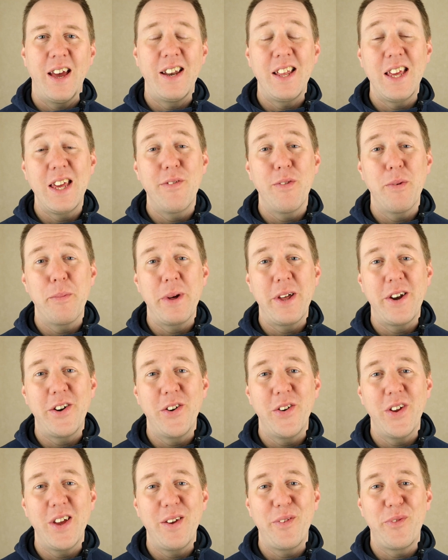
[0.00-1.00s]
And even
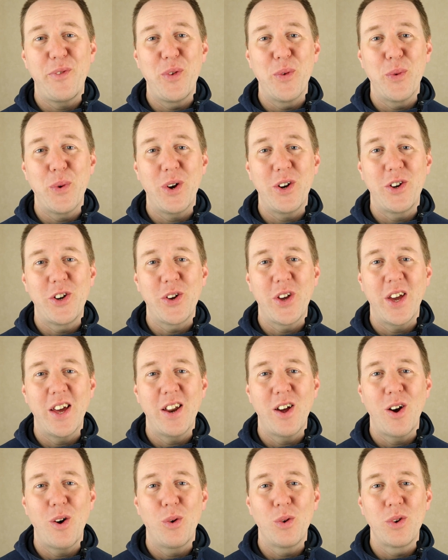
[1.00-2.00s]
better if you were to
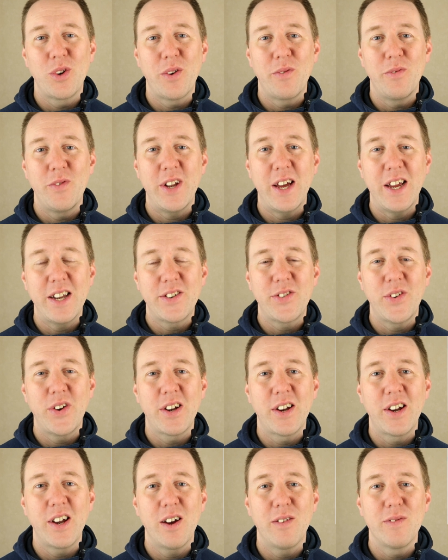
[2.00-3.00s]
get hold of
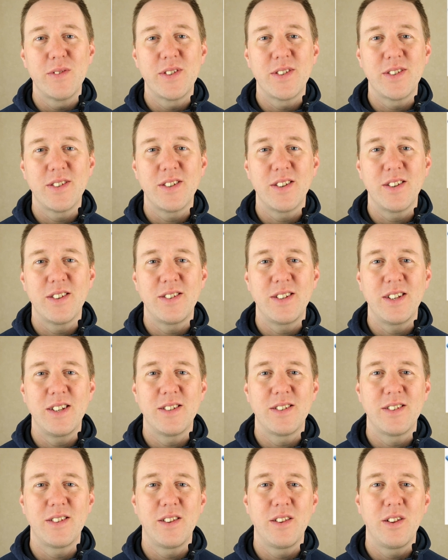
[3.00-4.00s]
nitrile gloves,
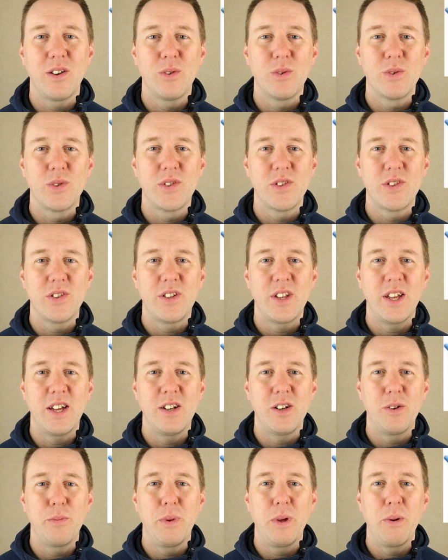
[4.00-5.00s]
since those
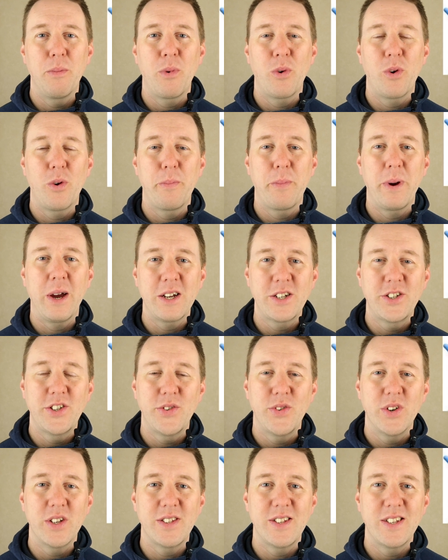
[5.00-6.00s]
tend to be more
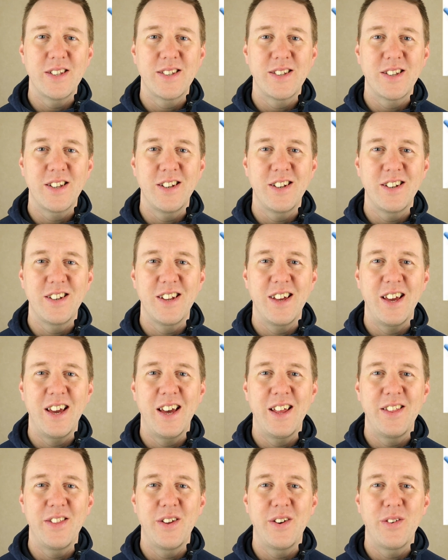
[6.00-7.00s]
puncture resistant
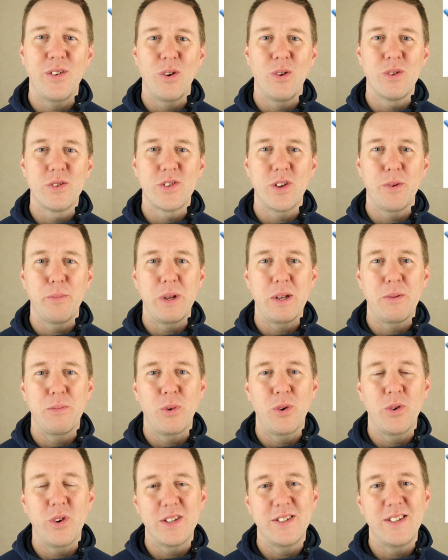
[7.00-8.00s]
and also a bit
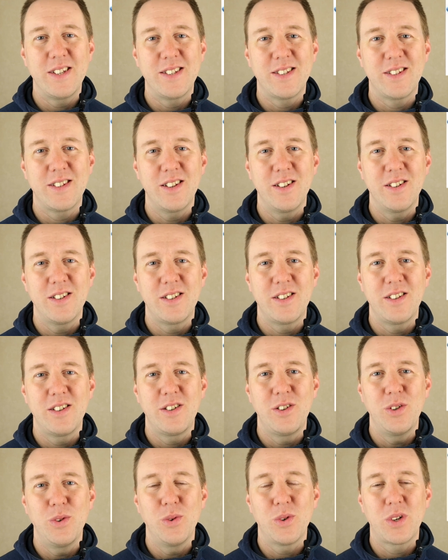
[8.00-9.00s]
more resistant
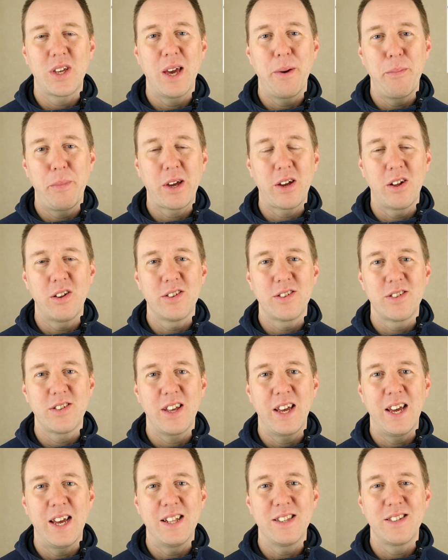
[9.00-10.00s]
to
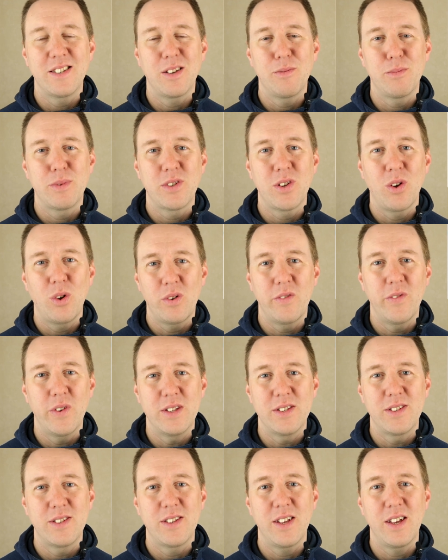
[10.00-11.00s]
chemicals and some
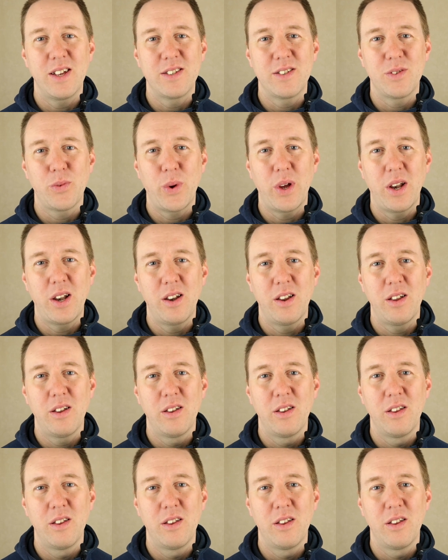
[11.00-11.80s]
solvents as well.